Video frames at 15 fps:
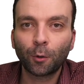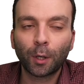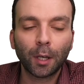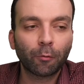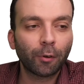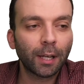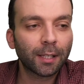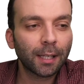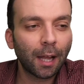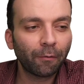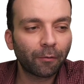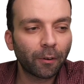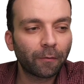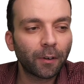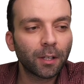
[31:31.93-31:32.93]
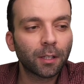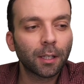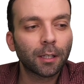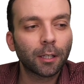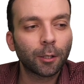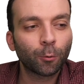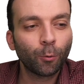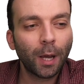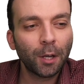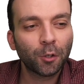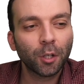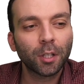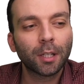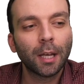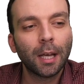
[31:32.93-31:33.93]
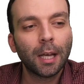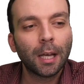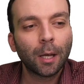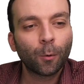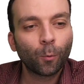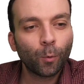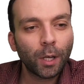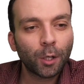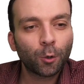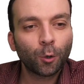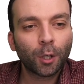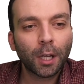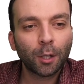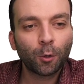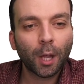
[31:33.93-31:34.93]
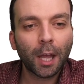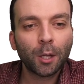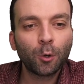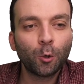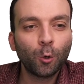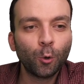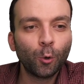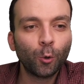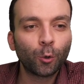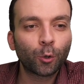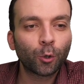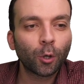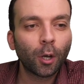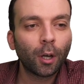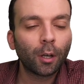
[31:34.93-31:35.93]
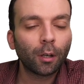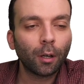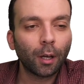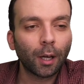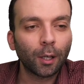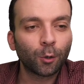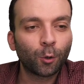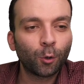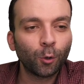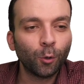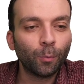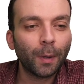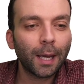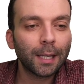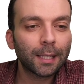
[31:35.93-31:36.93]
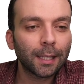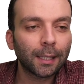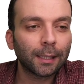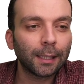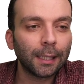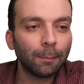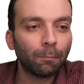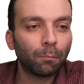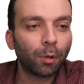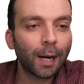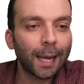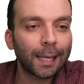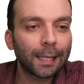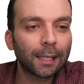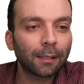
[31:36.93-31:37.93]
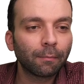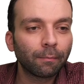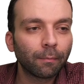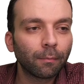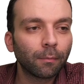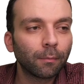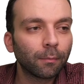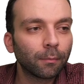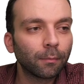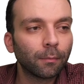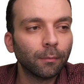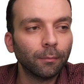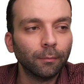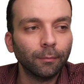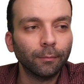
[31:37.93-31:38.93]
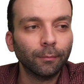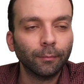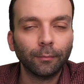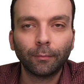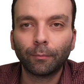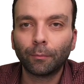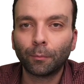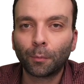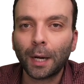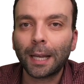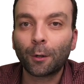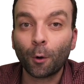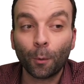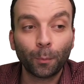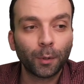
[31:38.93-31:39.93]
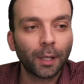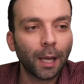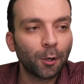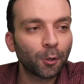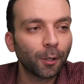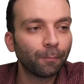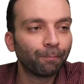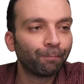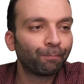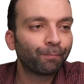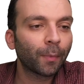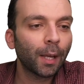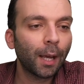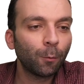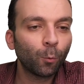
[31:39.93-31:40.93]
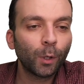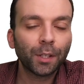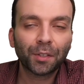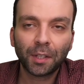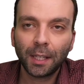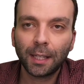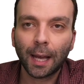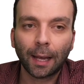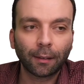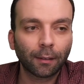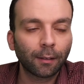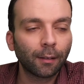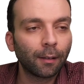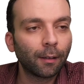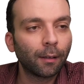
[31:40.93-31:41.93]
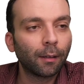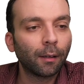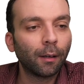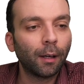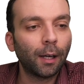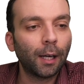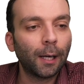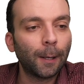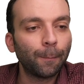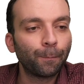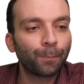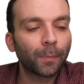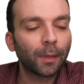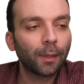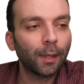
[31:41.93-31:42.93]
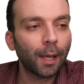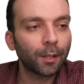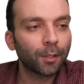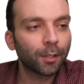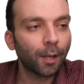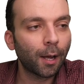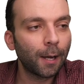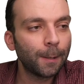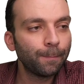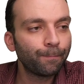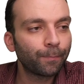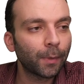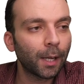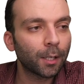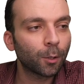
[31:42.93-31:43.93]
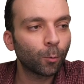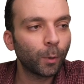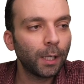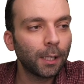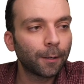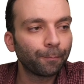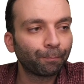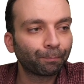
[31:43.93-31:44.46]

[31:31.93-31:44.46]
You can create self-referencing situations which you can then use to basically break computation. And we'll see that next week.